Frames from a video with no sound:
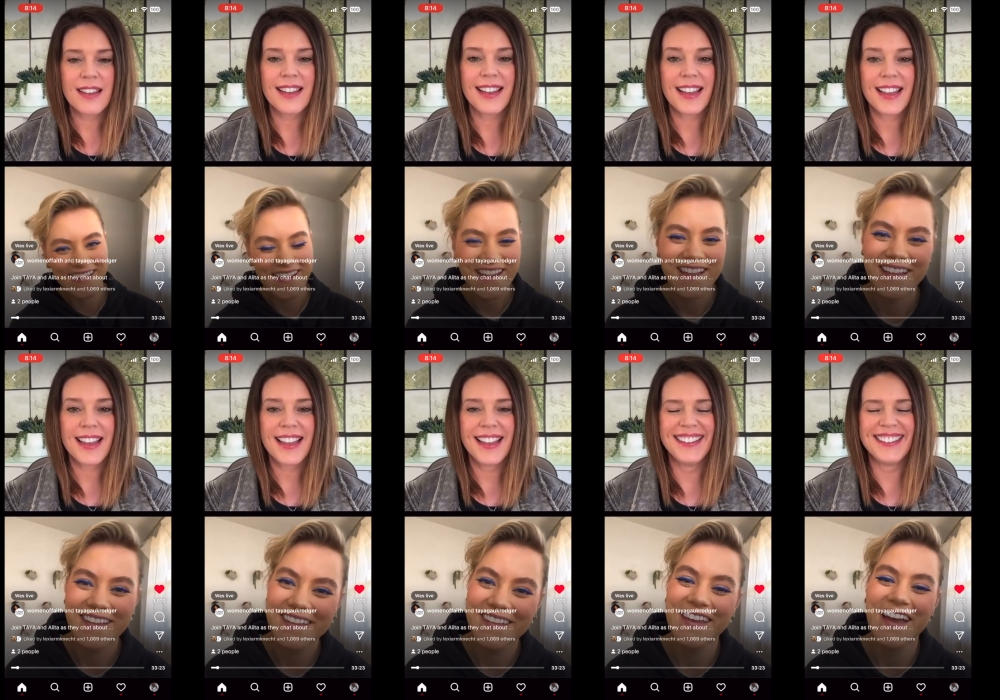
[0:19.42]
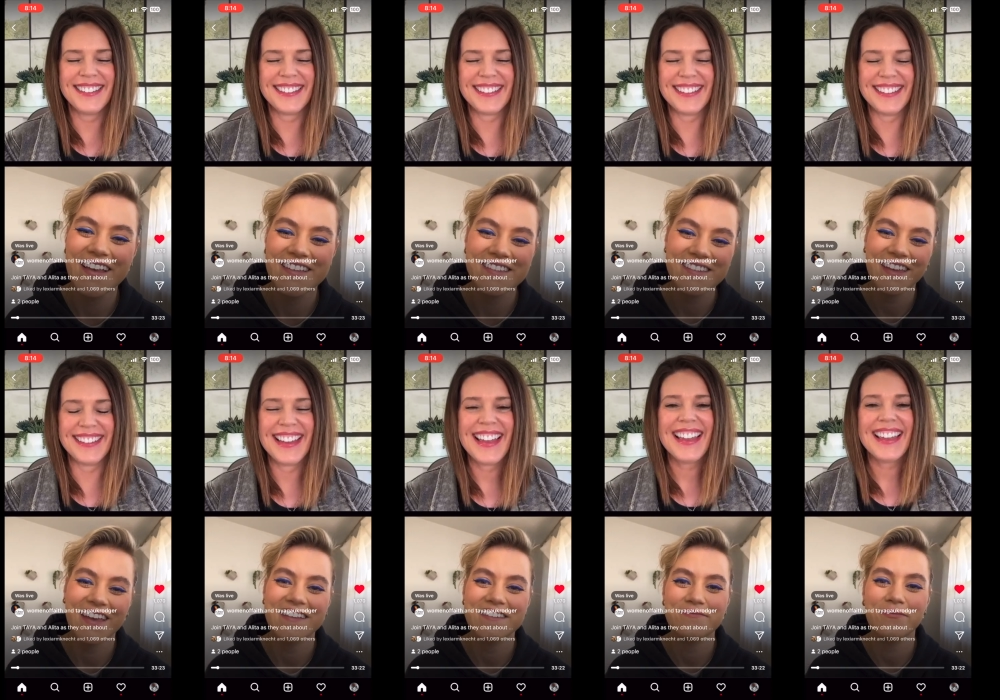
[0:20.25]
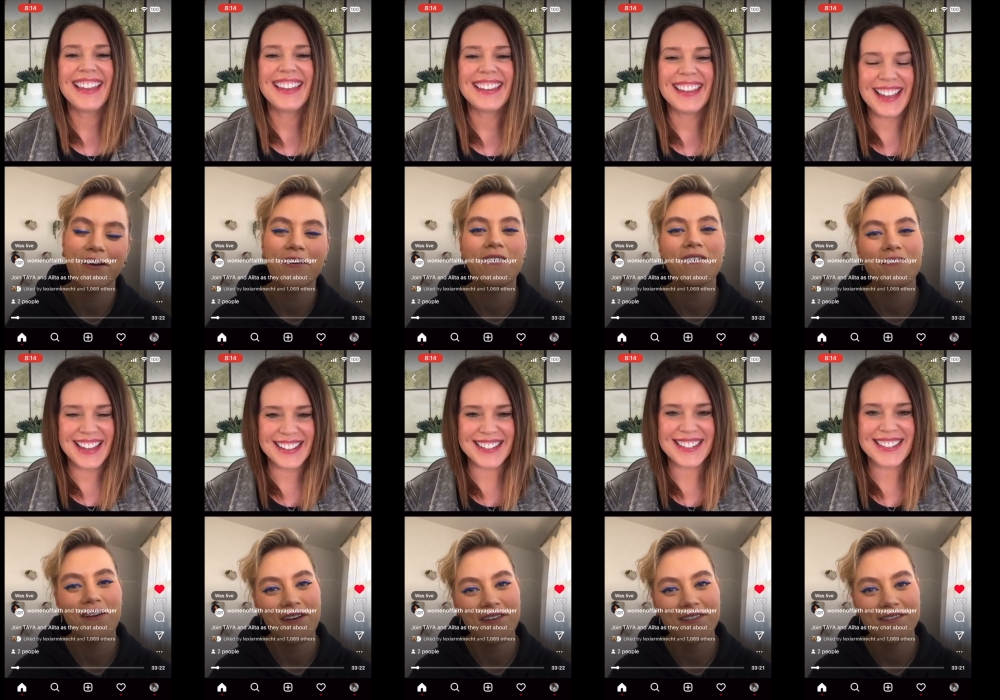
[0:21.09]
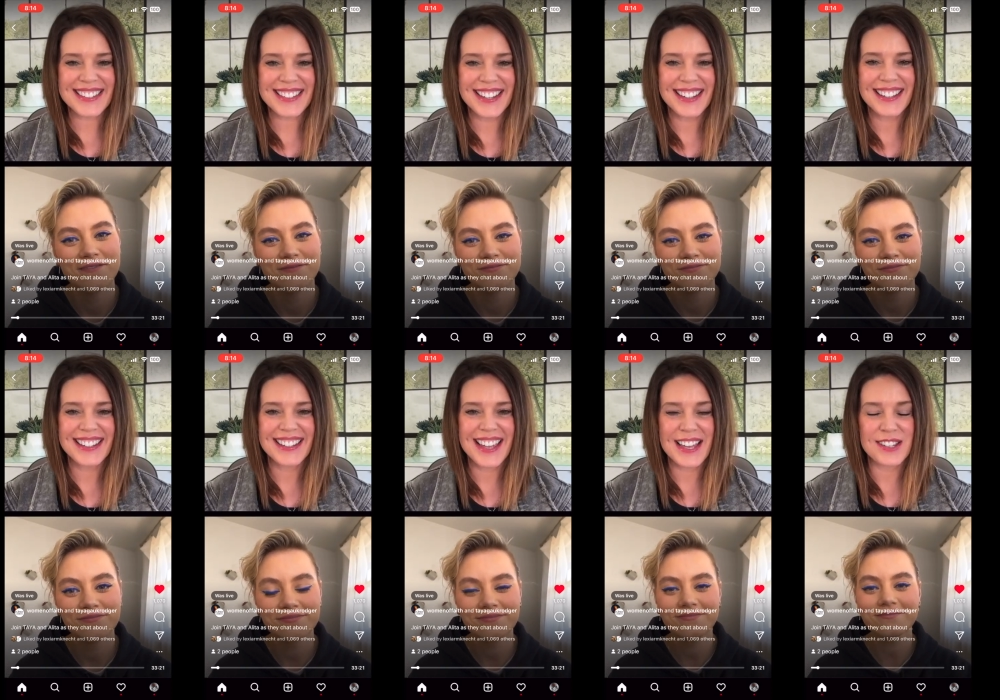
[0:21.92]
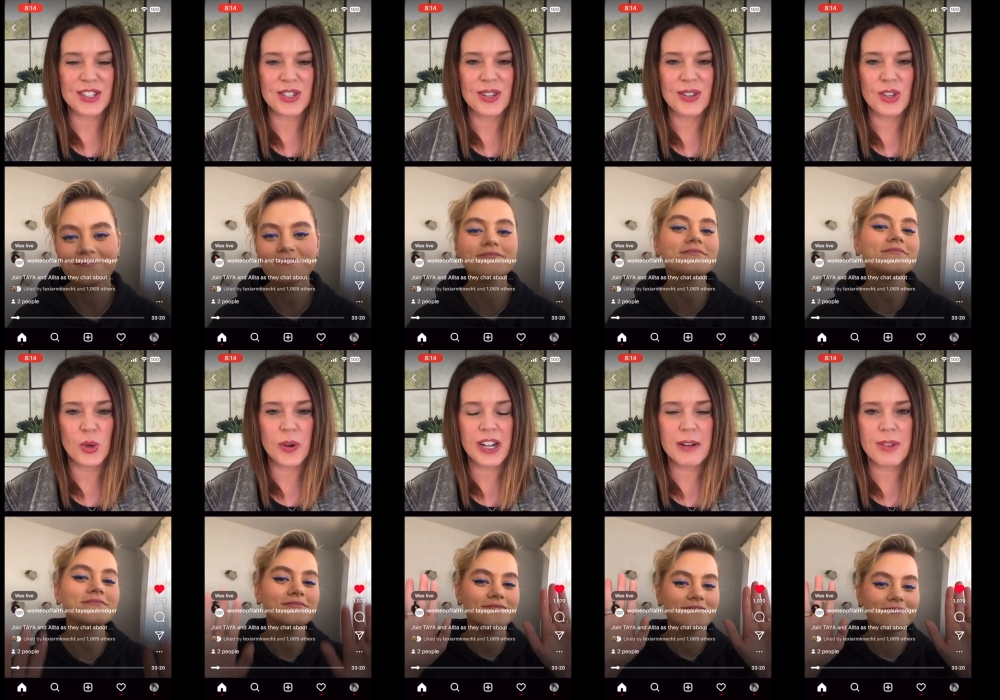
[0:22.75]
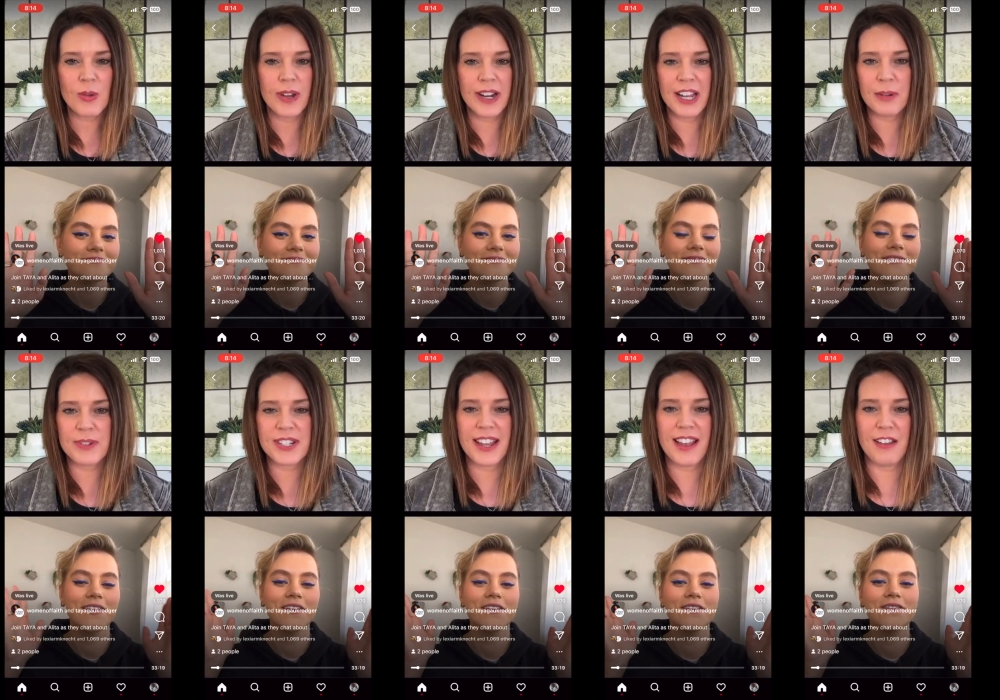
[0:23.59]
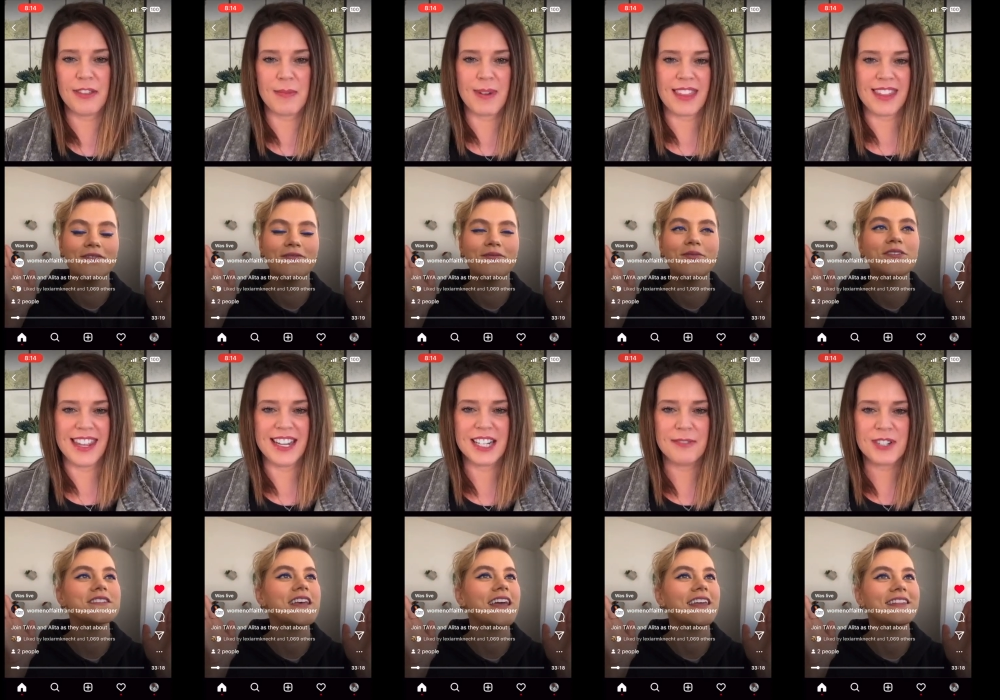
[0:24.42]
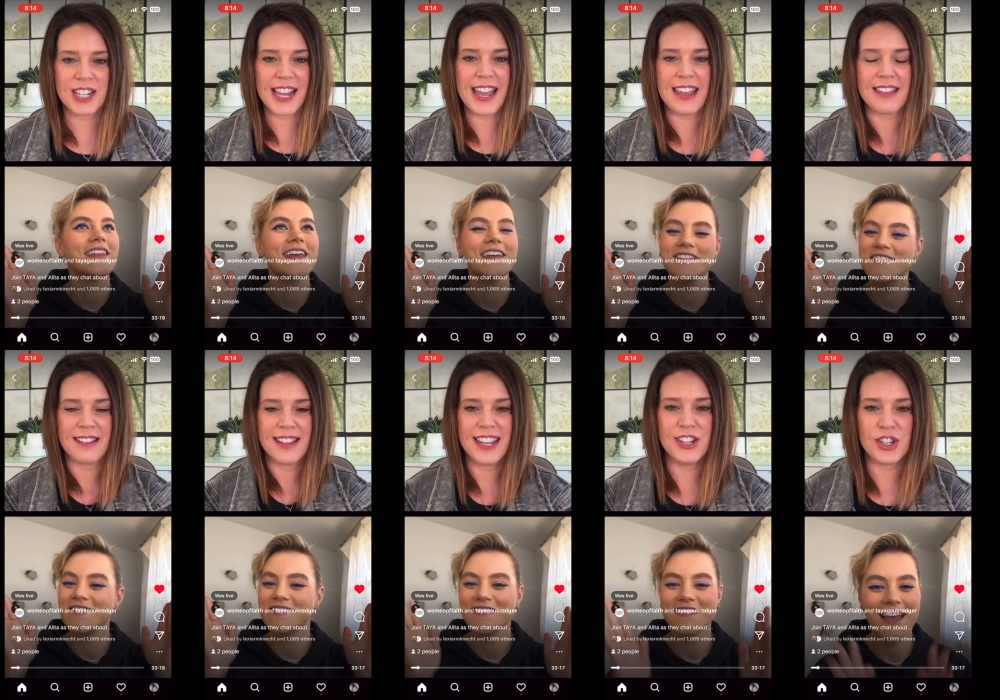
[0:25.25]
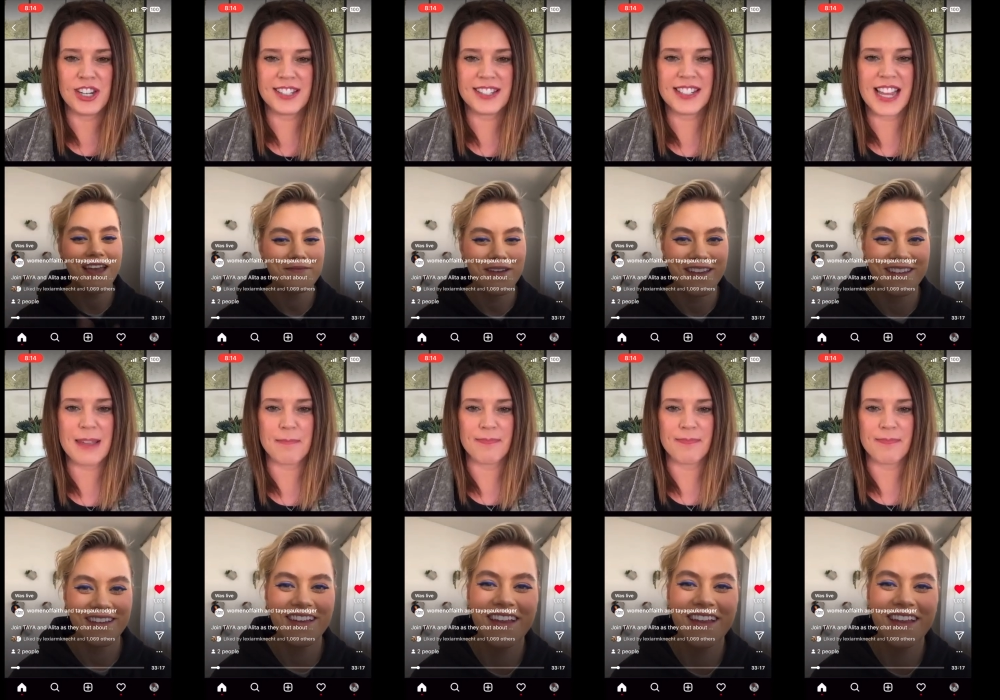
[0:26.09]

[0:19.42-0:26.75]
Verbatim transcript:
Speaker 1: yes.
Speaker 2: Yes. Yes. You are going to be 100% healthy we'll by the end of today. Jesus in Jesus' name.